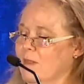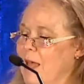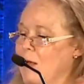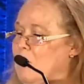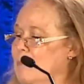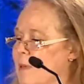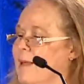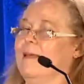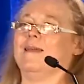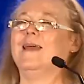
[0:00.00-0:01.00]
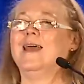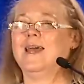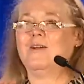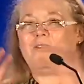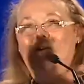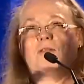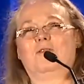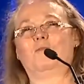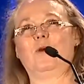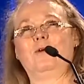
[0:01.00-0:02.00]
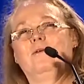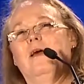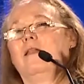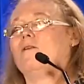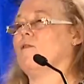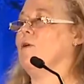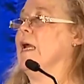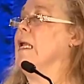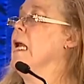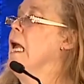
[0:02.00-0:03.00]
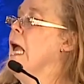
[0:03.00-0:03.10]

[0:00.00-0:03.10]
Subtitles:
album. It's all this weird color of green.